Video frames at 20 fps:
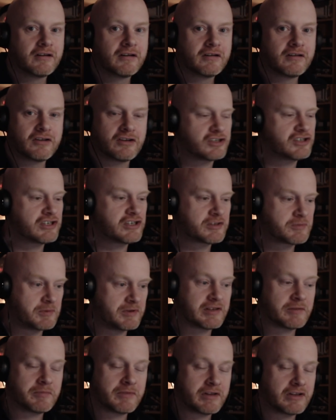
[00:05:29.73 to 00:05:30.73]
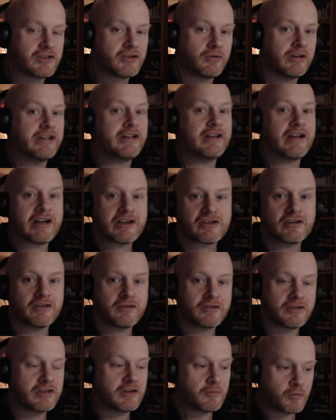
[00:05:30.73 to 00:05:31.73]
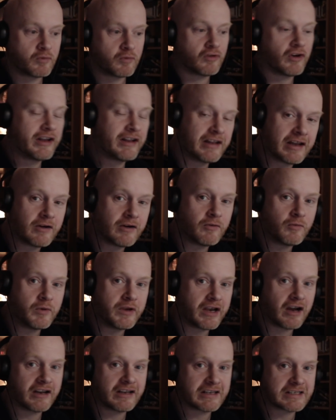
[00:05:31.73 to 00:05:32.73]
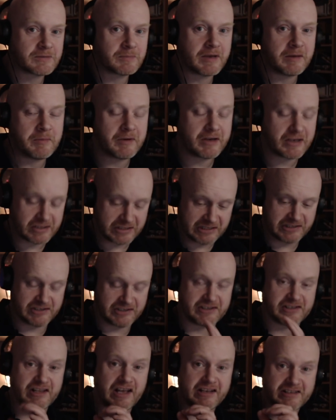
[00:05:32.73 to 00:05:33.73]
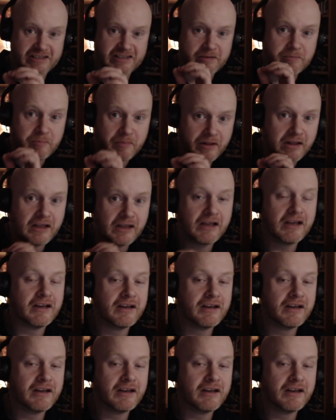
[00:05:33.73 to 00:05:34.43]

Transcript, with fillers: Could just be something totally natural that right now we can't explain because it's that simple